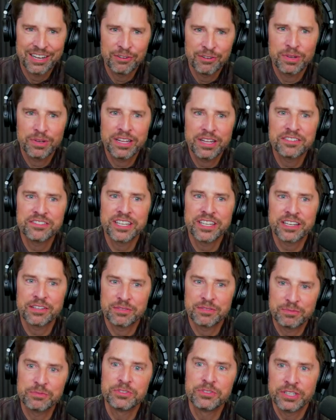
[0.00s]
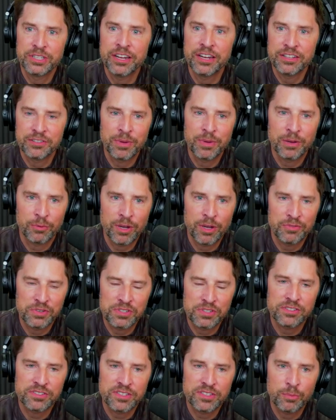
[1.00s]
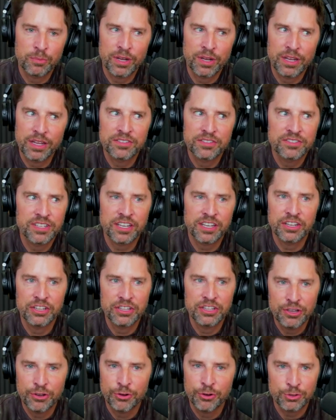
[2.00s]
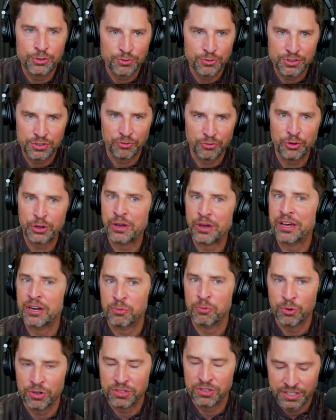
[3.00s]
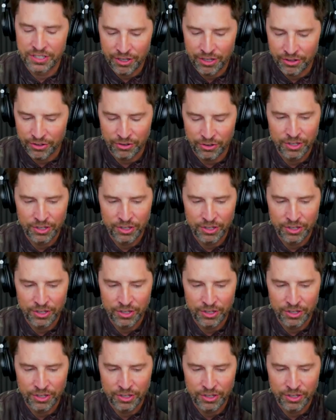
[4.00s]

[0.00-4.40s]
it has taken Jenny's. My wife is the same way. It has taken years for us to figure out how to work together.